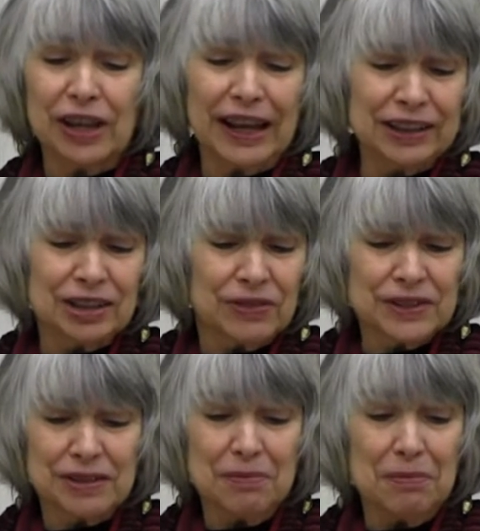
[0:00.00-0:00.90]

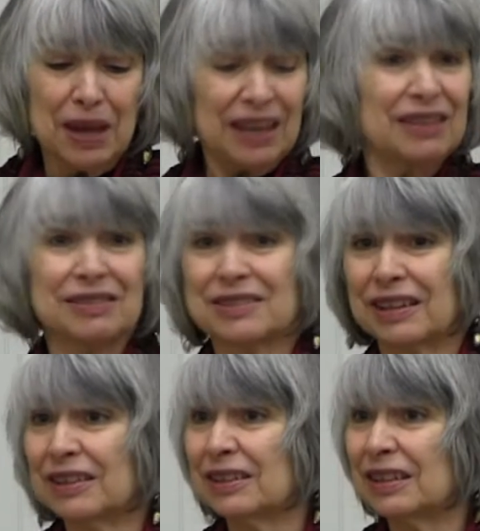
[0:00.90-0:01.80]
activism may
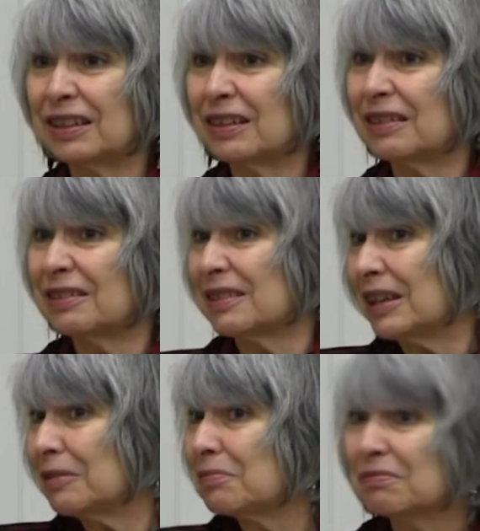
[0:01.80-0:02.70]
suddenly
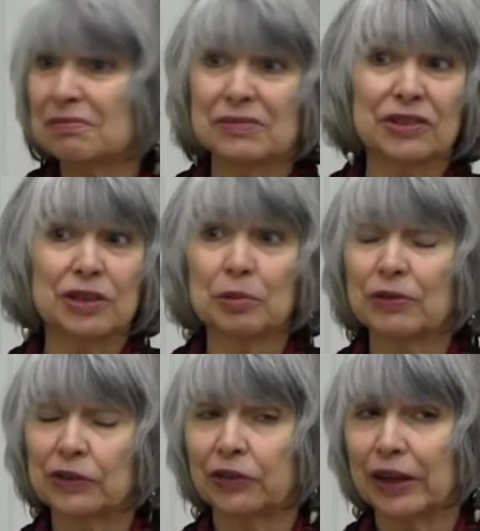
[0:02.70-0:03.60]
seem to some of
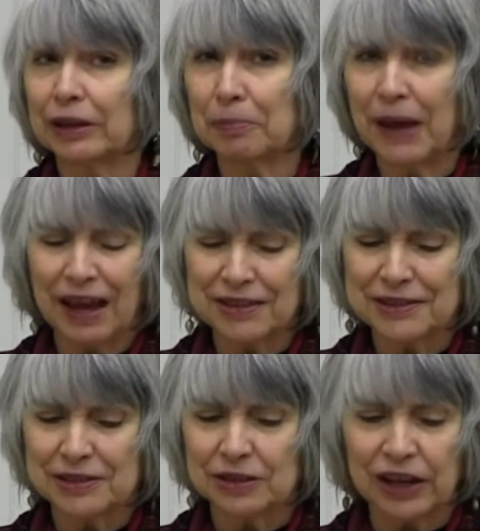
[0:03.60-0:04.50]
us like a
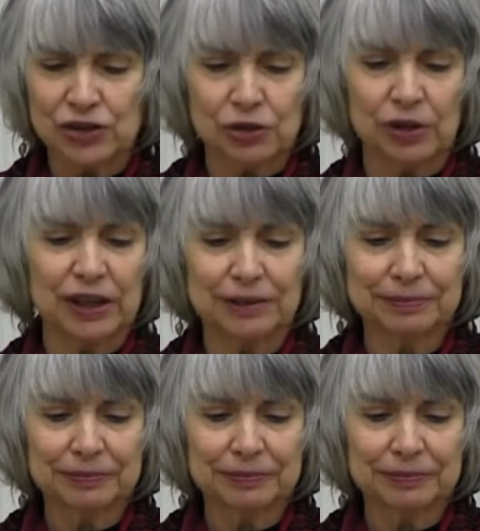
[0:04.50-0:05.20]
past luxury.